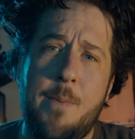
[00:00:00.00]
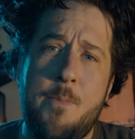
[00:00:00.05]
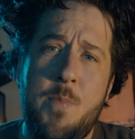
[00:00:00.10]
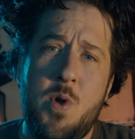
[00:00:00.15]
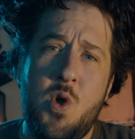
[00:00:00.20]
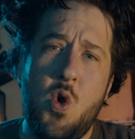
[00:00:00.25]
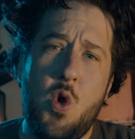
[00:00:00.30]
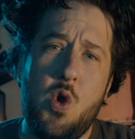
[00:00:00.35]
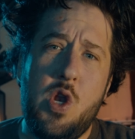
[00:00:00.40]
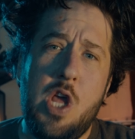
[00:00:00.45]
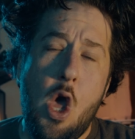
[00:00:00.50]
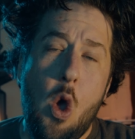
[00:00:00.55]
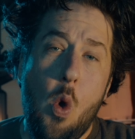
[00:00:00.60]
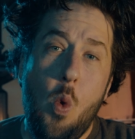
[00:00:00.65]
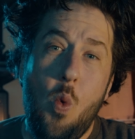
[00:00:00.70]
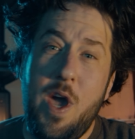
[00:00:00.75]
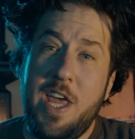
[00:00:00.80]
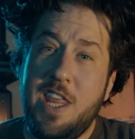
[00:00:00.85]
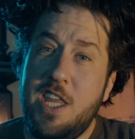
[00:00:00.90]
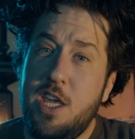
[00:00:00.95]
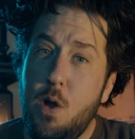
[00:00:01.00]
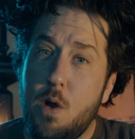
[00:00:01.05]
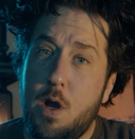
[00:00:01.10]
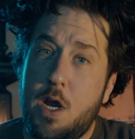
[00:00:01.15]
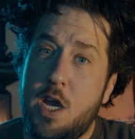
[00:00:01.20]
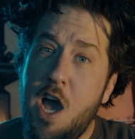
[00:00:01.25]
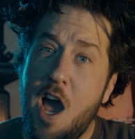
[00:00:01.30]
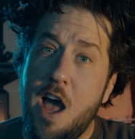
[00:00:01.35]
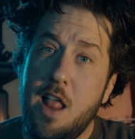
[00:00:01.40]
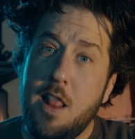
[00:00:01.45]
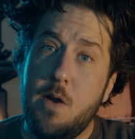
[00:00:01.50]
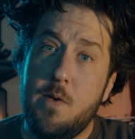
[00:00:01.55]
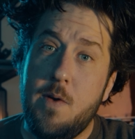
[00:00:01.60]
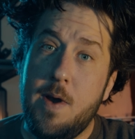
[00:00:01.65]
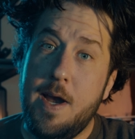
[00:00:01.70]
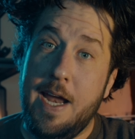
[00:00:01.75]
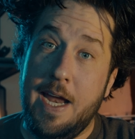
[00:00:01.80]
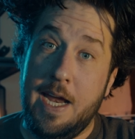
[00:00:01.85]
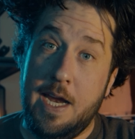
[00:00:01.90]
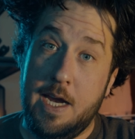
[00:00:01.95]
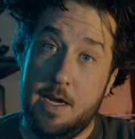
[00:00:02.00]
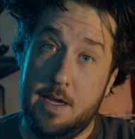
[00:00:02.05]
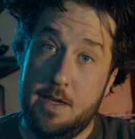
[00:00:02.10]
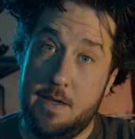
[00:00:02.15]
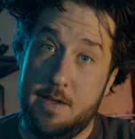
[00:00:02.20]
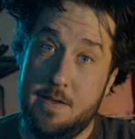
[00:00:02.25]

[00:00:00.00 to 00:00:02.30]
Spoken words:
a mood with your coloring.